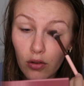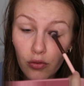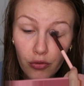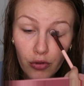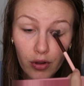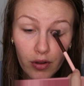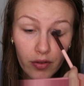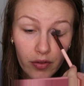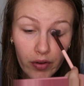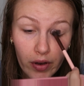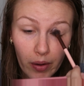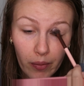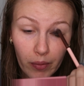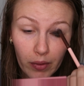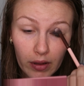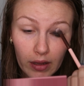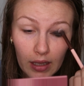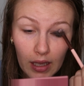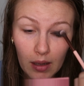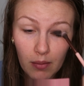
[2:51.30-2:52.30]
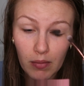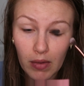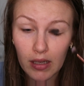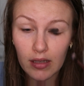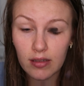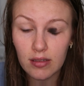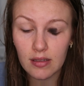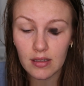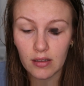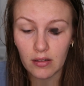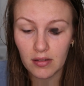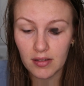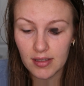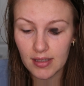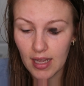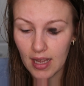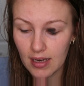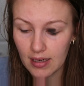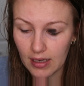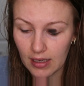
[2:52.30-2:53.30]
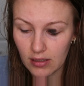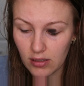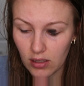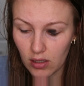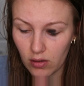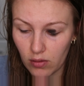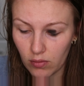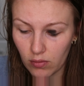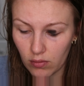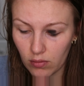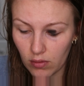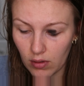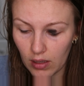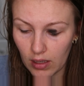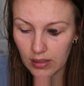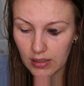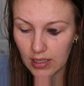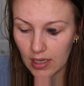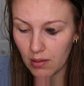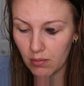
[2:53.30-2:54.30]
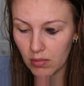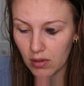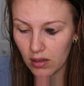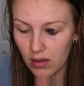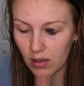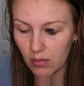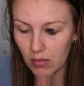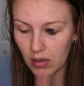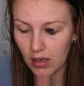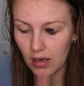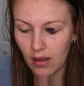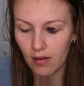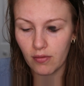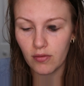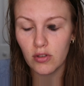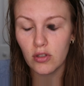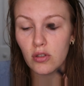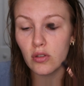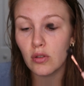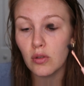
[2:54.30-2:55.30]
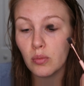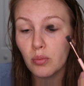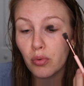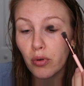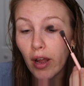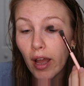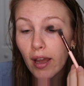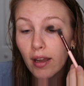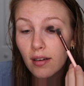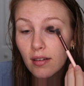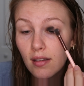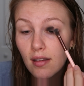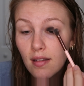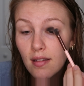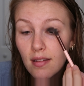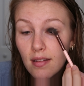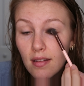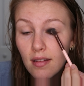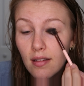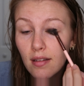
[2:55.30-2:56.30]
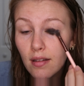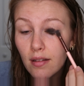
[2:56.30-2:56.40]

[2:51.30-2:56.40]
Just not really in my skill set, and I don't attempt them enough to practice.